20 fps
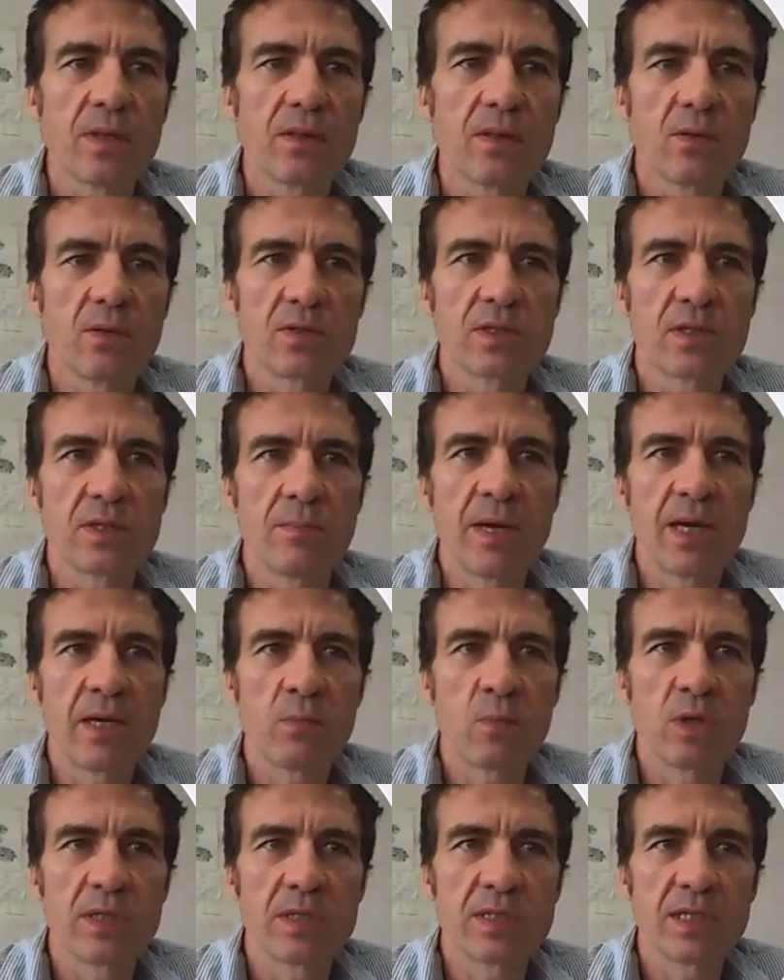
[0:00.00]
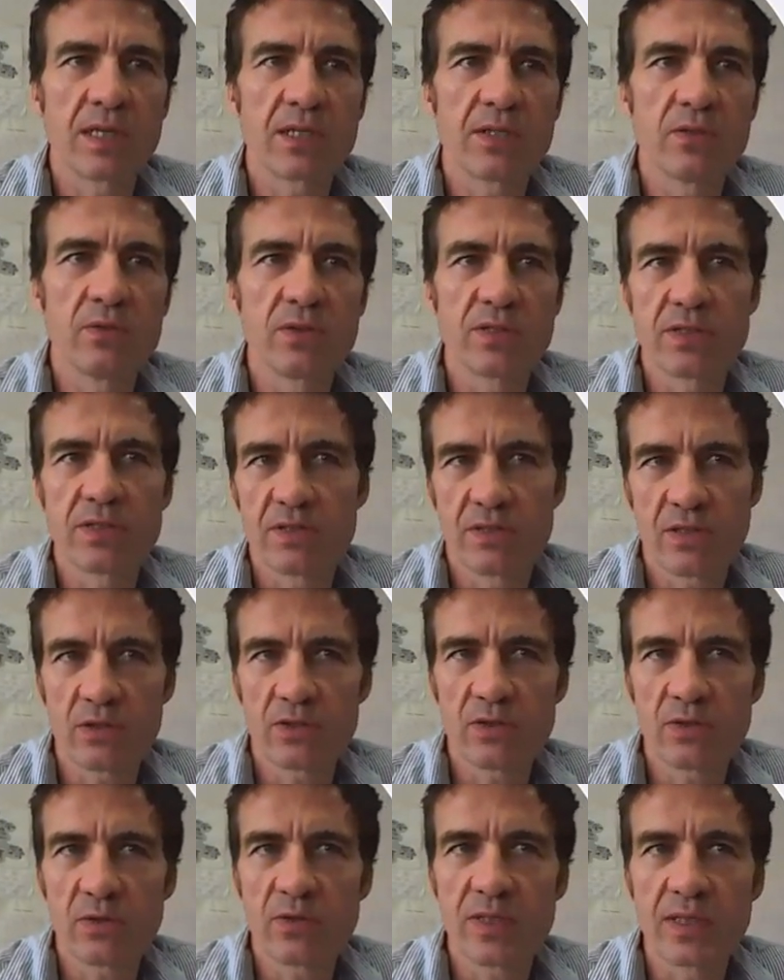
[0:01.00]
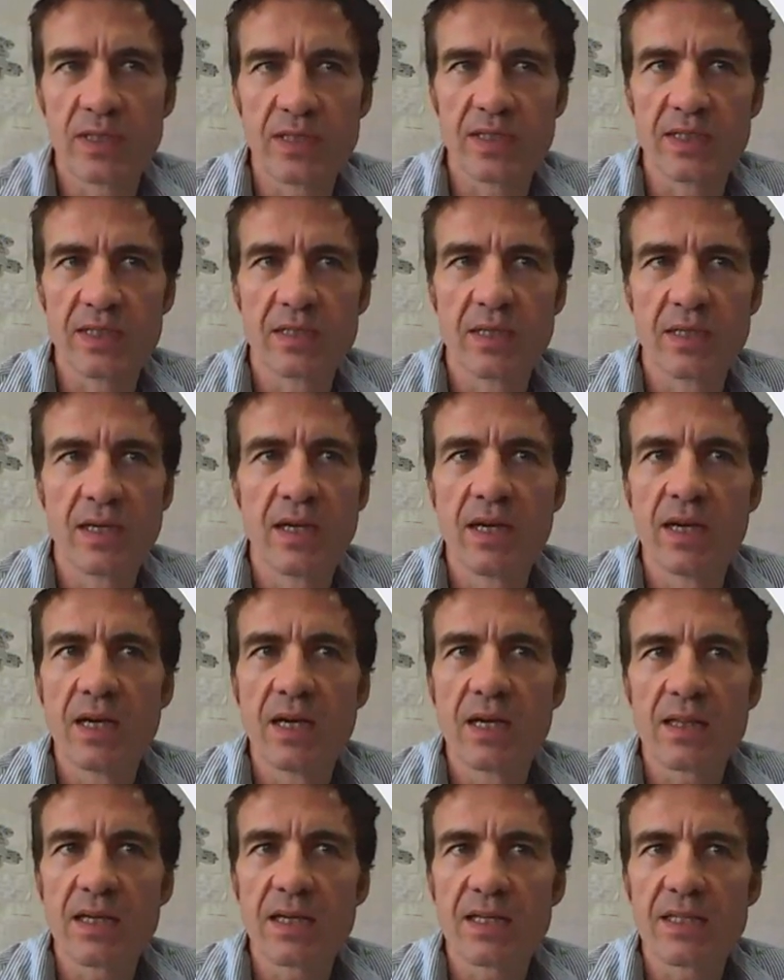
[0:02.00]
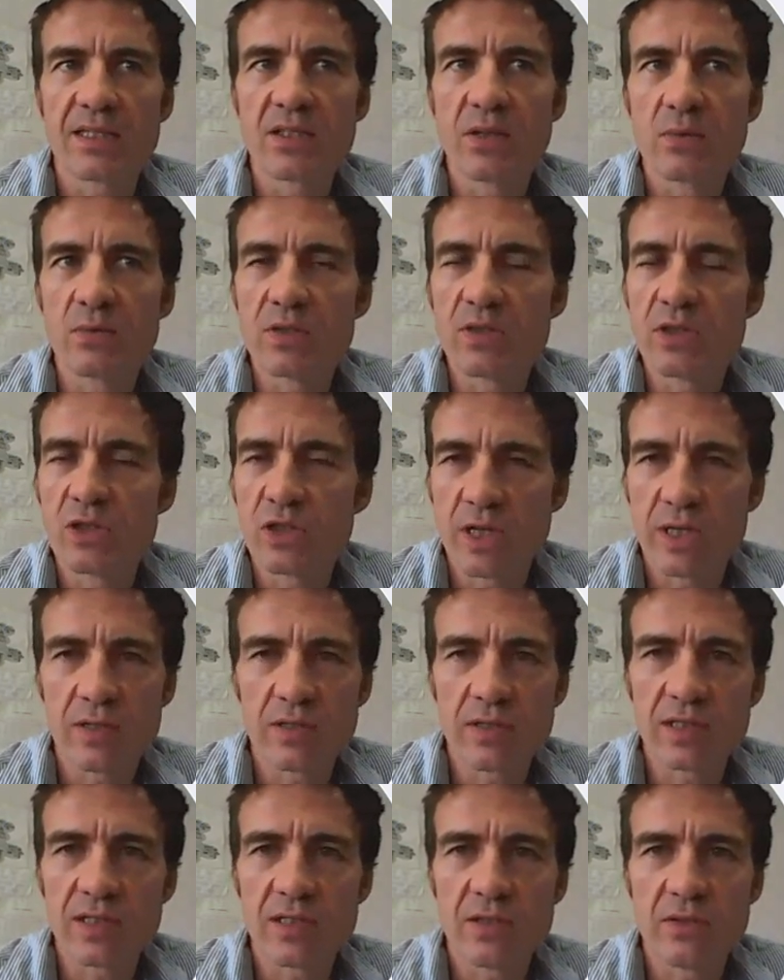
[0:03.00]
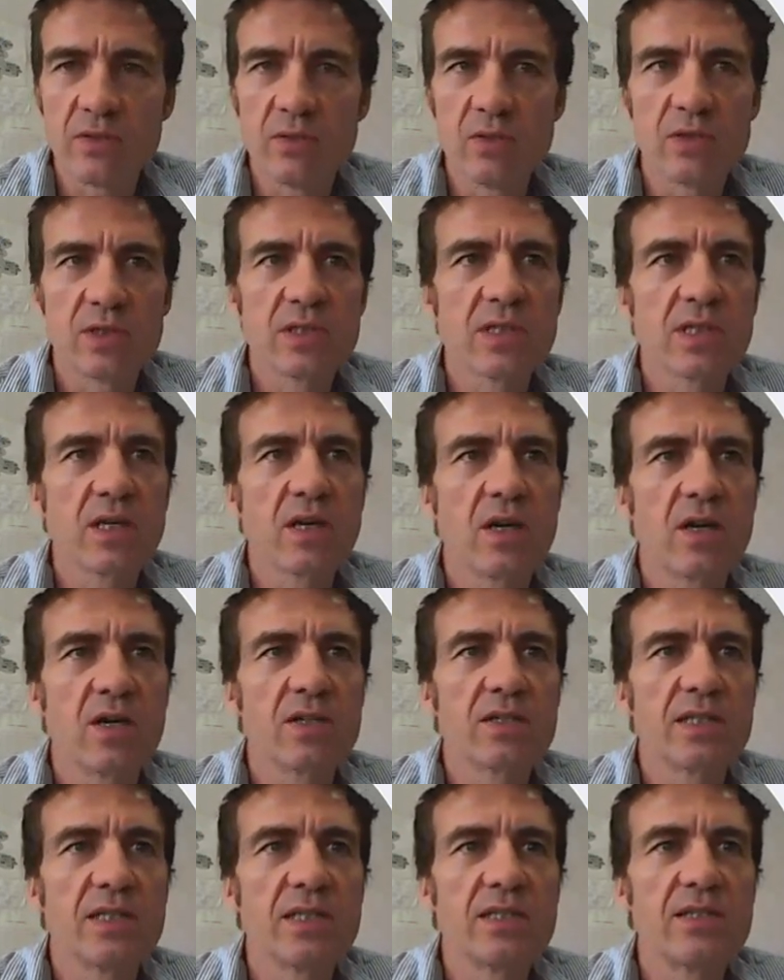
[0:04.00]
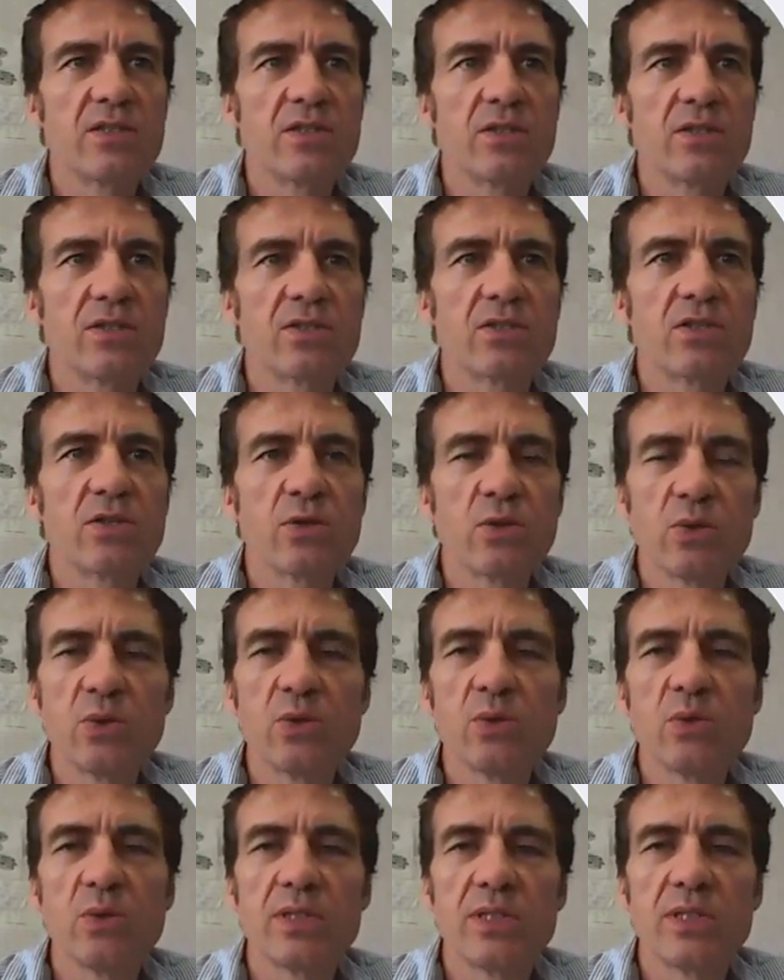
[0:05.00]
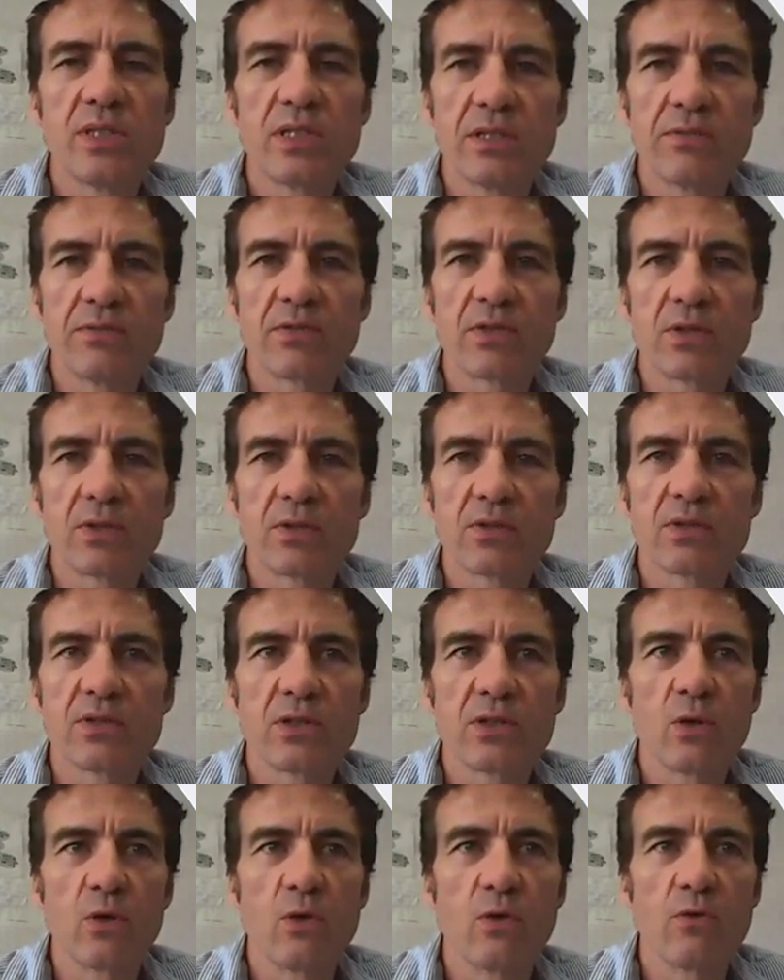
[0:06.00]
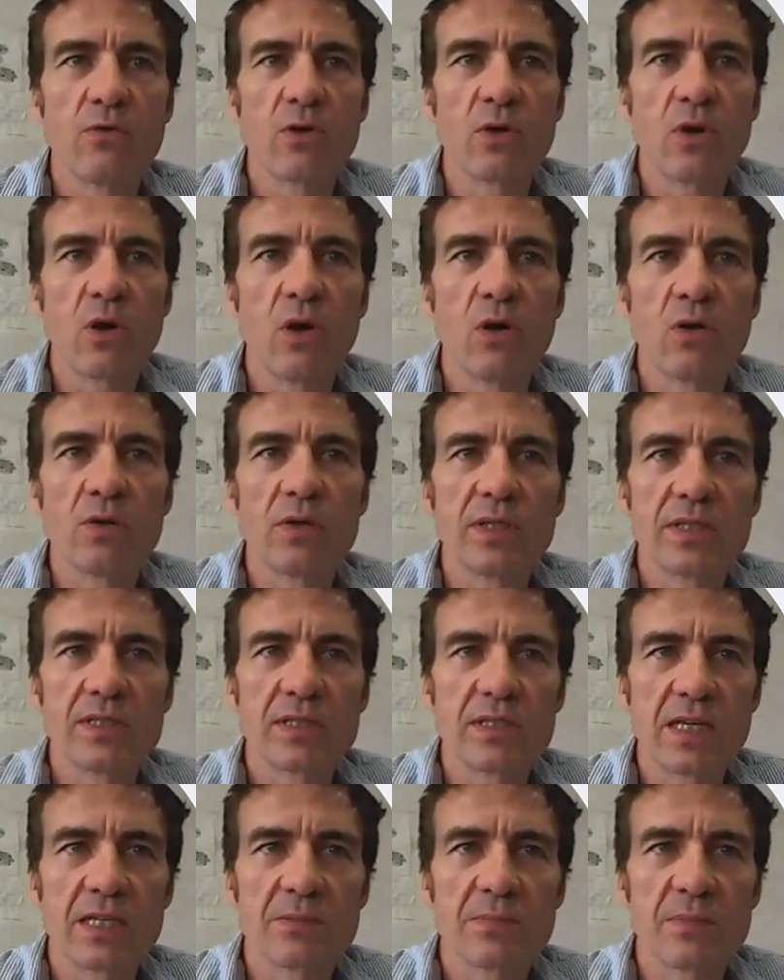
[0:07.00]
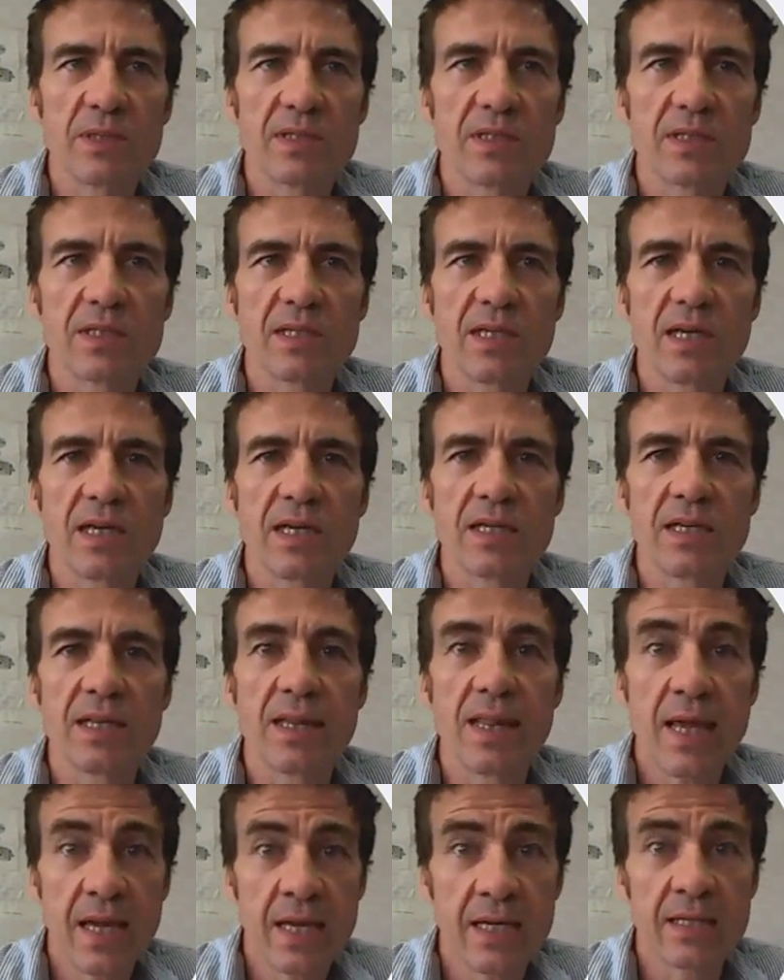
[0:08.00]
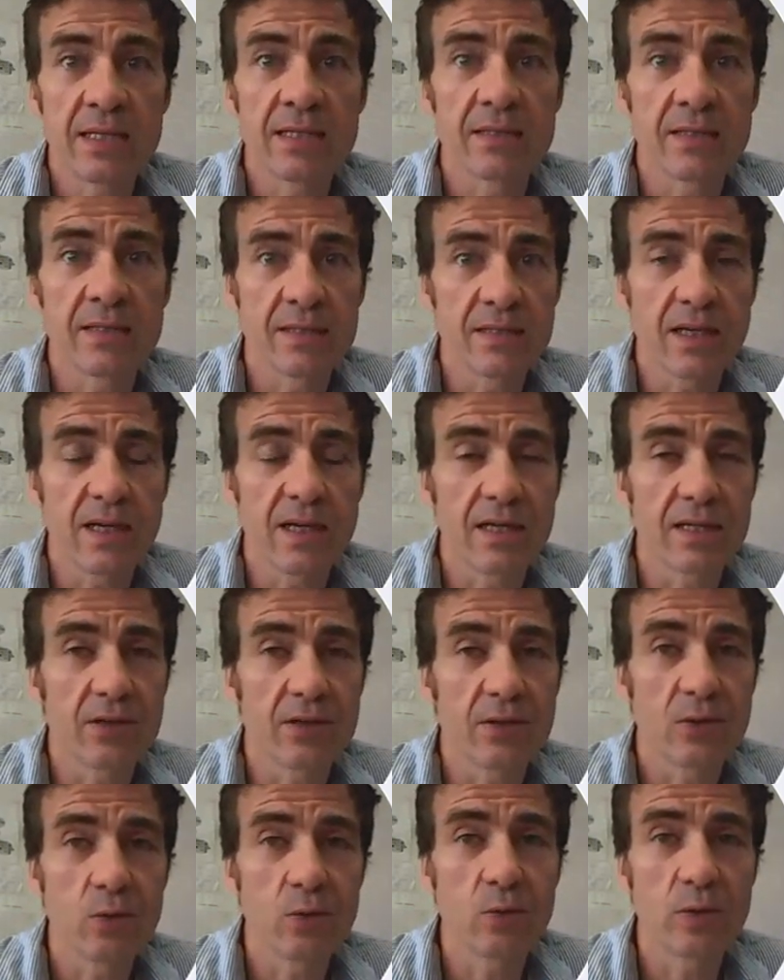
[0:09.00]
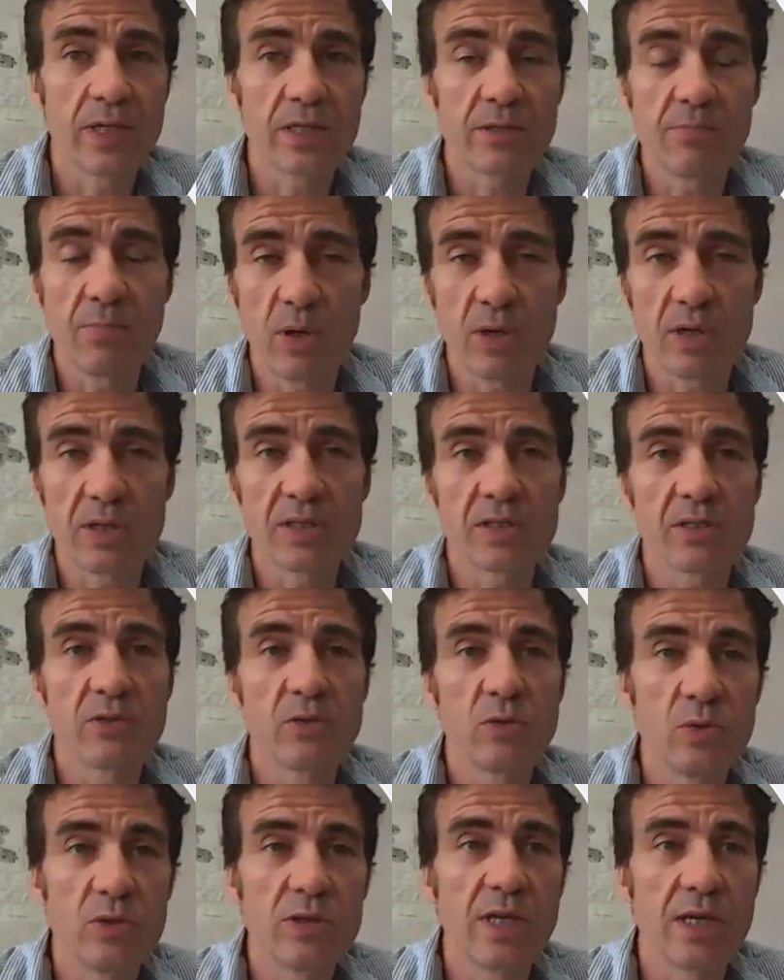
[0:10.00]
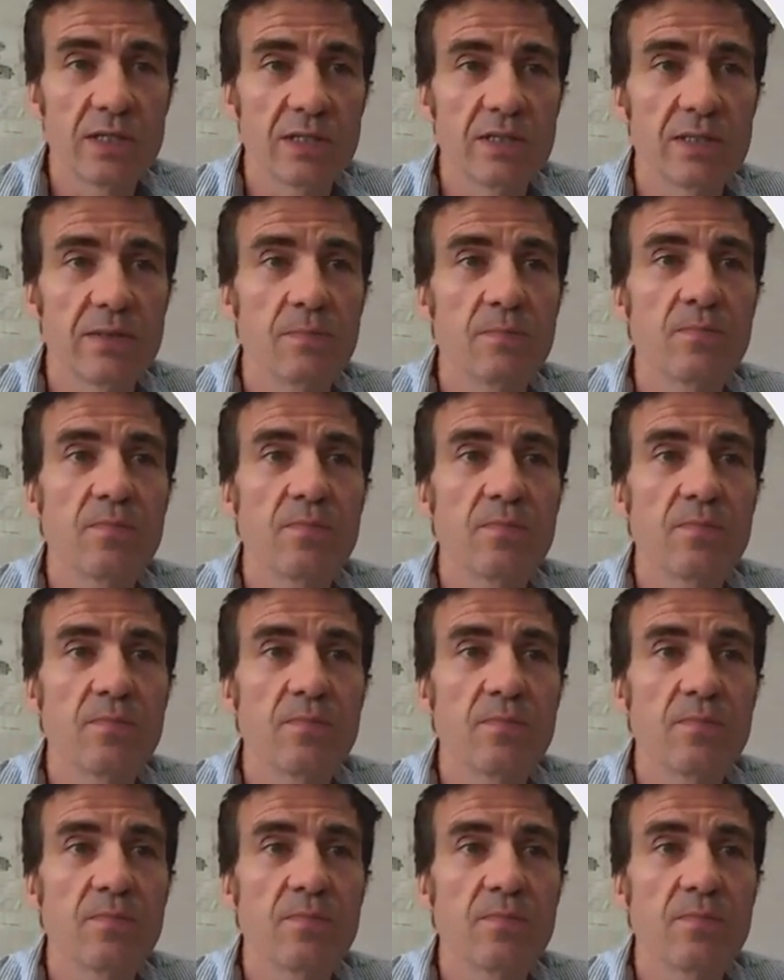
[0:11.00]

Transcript: Those are the main ones I use. There's also these that I don't generally use because it's just too difficult to go over all the assessments and then decide who gets points and who doesn't.